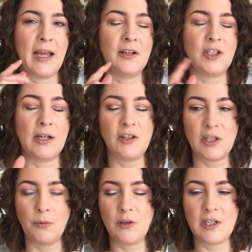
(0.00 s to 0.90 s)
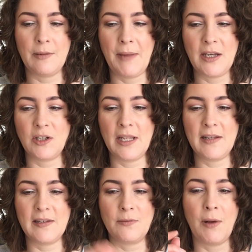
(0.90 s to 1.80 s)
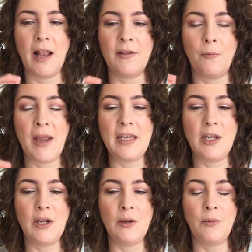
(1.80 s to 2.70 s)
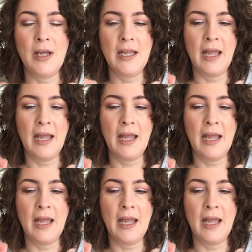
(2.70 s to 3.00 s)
actually, I just wanted to mention this as well, that when you